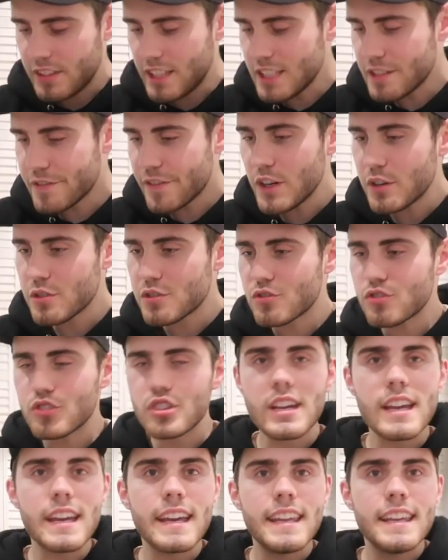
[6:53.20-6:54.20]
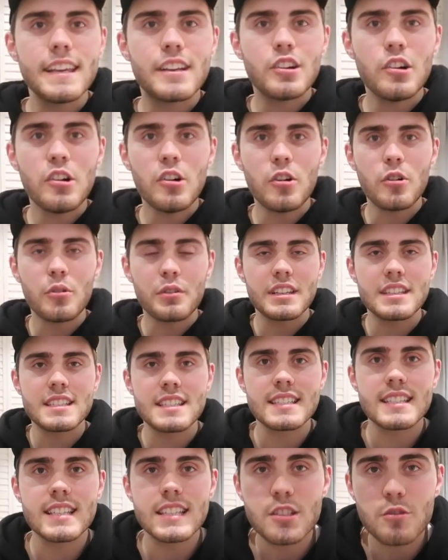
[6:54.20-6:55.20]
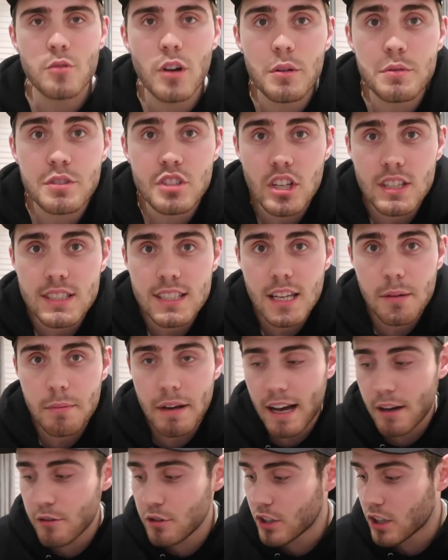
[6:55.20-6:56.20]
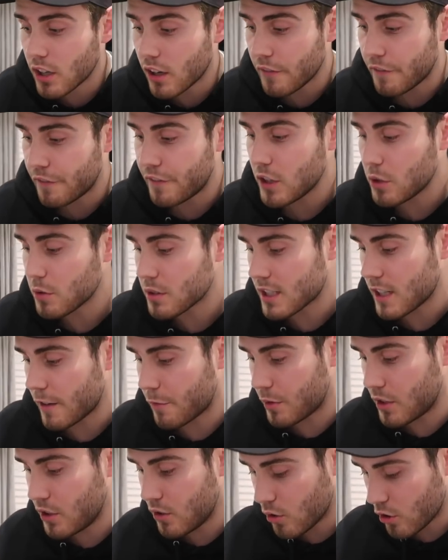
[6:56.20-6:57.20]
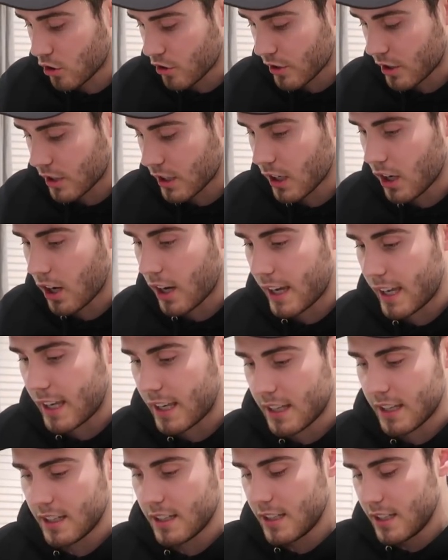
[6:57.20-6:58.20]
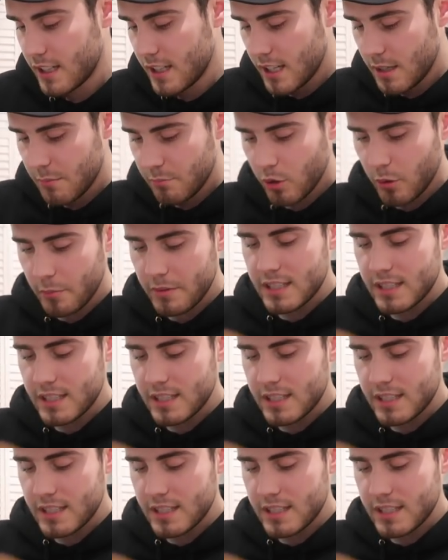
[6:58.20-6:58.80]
This feels really cool. This is literally what I was just saying about how you can't feel stuff when you order it online. Bought